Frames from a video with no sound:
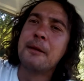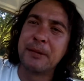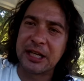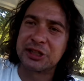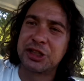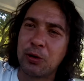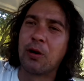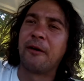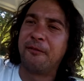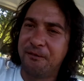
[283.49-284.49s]
because you
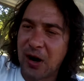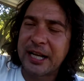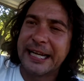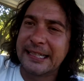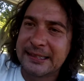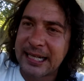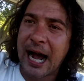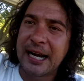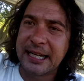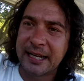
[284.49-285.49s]
are fucking
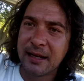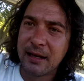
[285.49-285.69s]
dying.